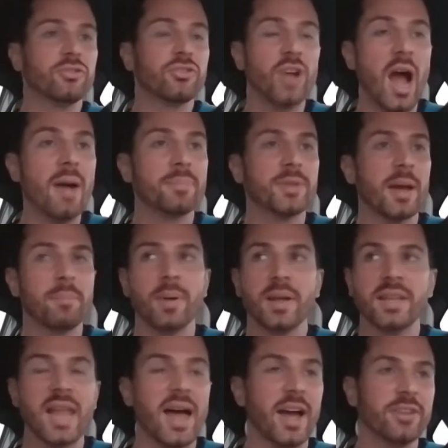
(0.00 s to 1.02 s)
chopped up
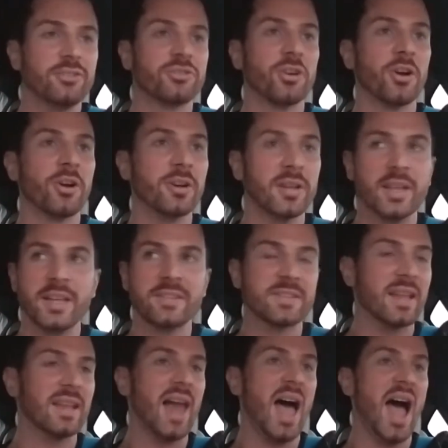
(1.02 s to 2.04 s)
a journalist
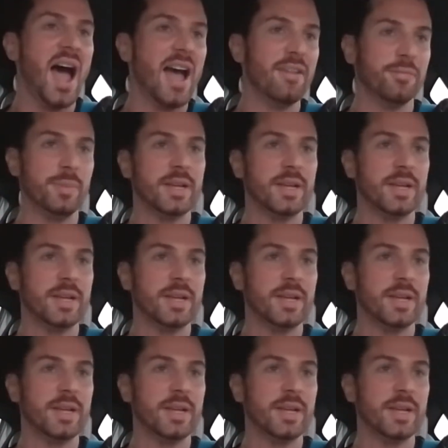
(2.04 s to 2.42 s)
alive